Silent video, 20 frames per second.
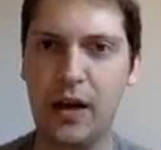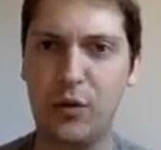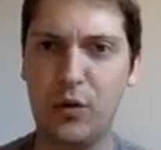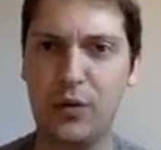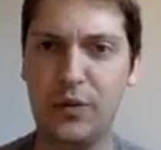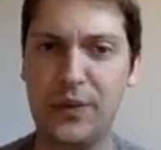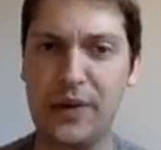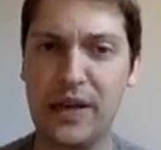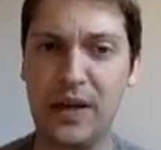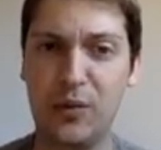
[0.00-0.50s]
will
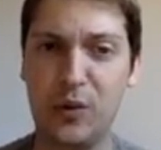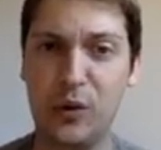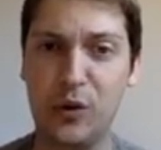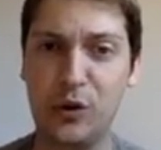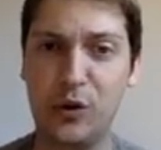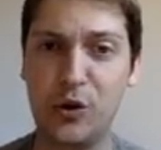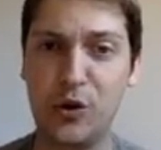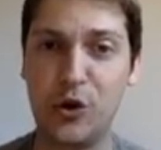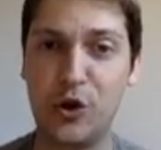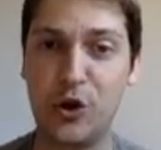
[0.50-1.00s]
be able
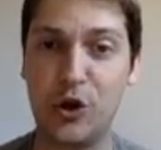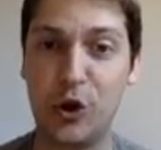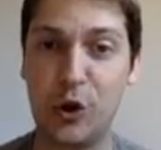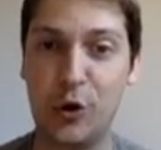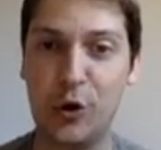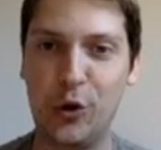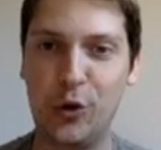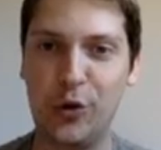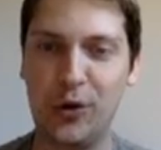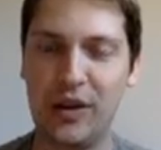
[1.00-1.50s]
to show
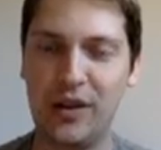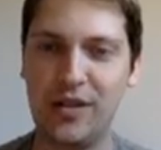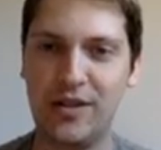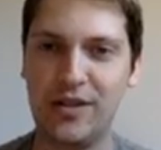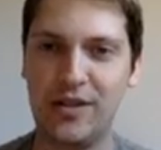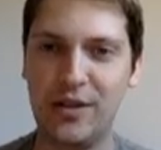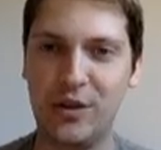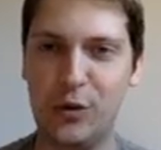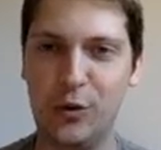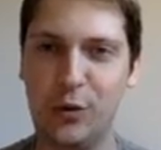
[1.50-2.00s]
you this
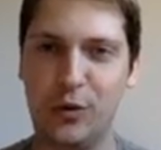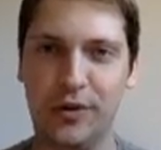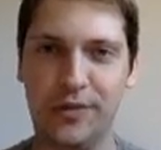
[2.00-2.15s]
soon.